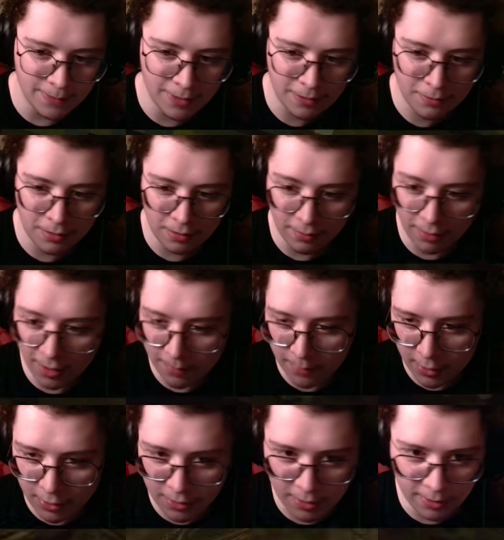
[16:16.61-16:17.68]
I don't think you're getting
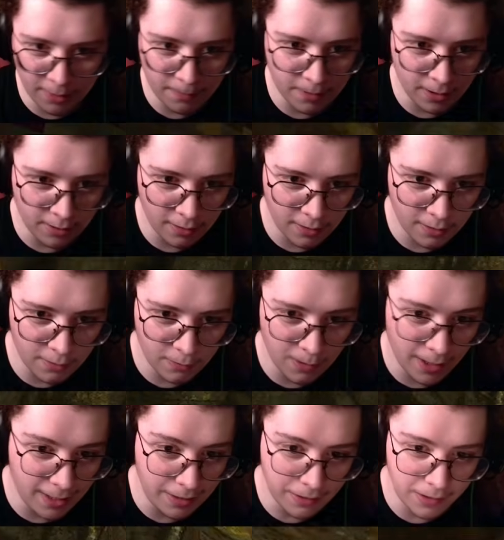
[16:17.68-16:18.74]
much sleeping done or
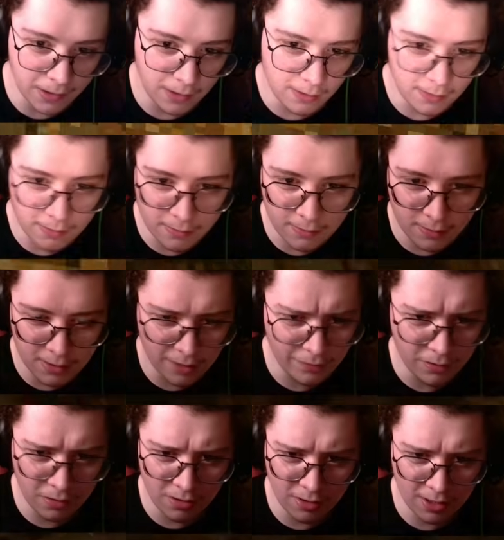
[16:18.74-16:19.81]
anything. You
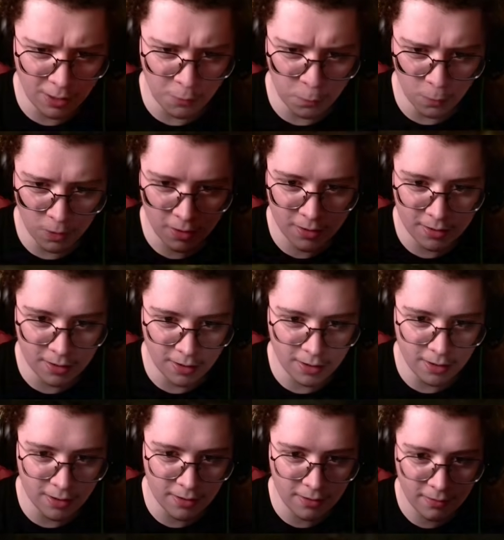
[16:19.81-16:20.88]
definitely couldn't get work done
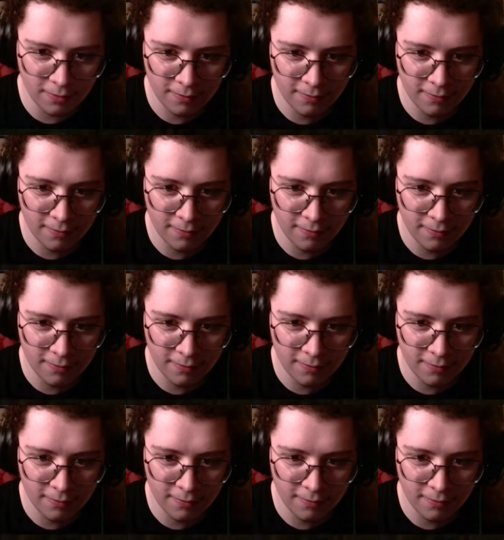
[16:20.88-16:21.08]
there.